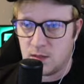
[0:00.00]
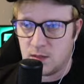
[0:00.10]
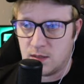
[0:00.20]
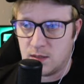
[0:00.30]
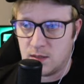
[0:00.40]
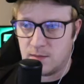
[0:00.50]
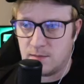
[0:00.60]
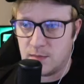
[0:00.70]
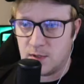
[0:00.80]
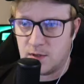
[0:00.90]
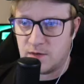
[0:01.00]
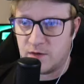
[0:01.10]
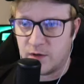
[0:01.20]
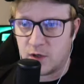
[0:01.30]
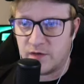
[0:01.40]
Um, so
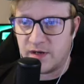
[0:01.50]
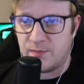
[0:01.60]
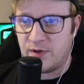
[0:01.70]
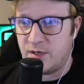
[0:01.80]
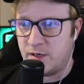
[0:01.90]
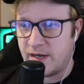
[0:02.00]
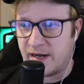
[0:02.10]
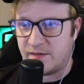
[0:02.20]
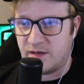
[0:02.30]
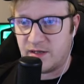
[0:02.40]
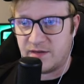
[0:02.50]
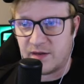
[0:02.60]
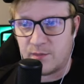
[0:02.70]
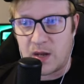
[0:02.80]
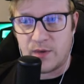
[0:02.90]
the cards that I put in your deck accidentally is I,
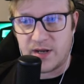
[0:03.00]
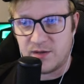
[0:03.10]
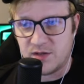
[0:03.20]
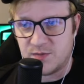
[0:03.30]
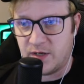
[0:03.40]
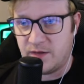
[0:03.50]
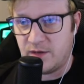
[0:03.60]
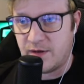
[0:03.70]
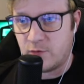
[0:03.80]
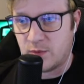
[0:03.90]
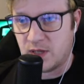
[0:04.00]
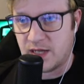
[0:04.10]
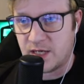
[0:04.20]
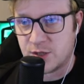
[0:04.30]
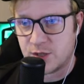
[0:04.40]
I went in and just put in the Inevitable
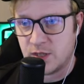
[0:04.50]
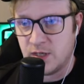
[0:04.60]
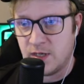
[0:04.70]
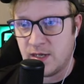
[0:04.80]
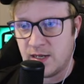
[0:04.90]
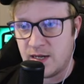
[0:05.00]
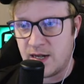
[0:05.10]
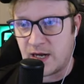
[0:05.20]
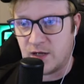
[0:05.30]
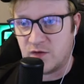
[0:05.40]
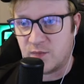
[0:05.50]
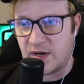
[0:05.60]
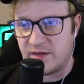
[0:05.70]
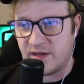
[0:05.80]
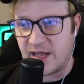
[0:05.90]
Clash. Netgun
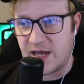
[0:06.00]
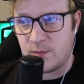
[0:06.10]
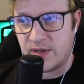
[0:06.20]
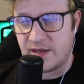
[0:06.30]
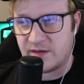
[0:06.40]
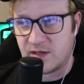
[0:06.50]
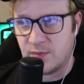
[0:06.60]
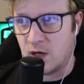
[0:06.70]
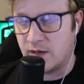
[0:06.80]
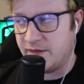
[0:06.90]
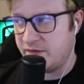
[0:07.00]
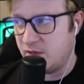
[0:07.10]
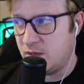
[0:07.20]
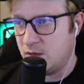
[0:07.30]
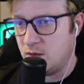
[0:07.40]
Surprising, Cannon Blast. I put all of these
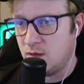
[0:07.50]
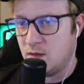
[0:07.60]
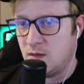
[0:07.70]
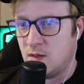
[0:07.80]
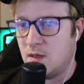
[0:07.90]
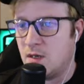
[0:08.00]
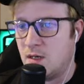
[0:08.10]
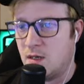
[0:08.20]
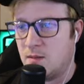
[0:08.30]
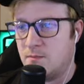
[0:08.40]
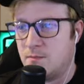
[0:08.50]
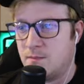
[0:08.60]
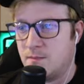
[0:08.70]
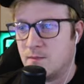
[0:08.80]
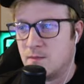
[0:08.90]
in. Um,
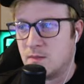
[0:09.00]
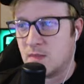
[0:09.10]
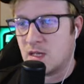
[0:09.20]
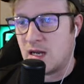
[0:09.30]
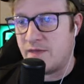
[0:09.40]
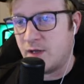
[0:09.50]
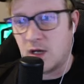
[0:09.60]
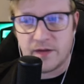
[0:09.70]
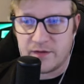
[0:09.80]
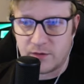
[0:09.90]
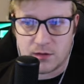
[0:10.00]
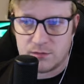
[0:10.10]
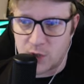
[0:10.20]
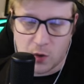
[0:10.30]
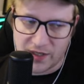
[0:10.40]
mm-hmm. I think all of these are
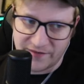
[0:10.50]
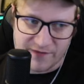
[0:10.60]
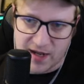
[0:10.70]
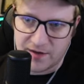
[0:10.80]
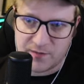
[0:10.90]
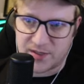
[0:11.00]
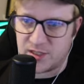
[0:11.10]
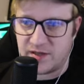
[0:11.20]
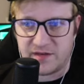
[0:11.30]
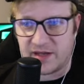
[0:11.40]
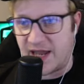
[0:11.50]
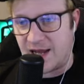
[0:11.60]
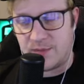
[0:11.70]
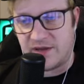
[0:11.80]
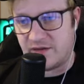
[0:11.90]
totally fine, especially things like
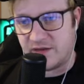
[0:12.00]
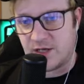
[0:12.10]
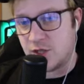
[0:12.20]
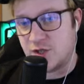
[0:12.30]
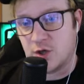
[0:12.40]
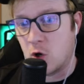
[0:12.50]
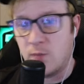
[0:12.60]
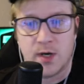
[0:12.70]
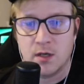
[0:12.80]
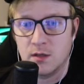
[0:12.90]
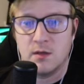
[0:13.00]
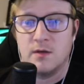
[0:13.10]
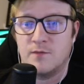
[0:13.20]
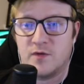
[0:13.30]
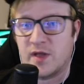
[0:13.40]
Cannon Blast is like just your opener.
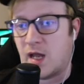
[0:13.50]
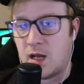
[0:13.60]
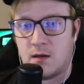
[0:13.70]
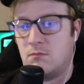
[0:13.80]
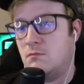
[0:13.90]
It's like, hey,